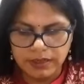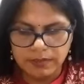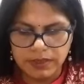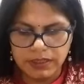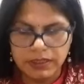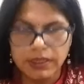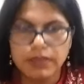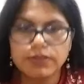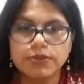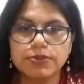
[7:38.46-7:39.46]
but he
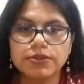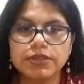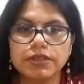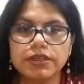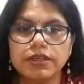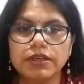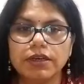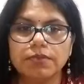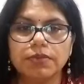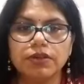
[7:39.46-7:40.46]
has used here
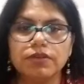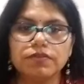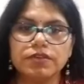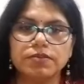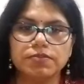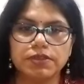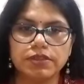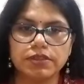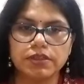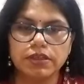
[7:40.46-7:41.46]
number of
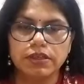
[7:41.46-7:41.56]
symbols.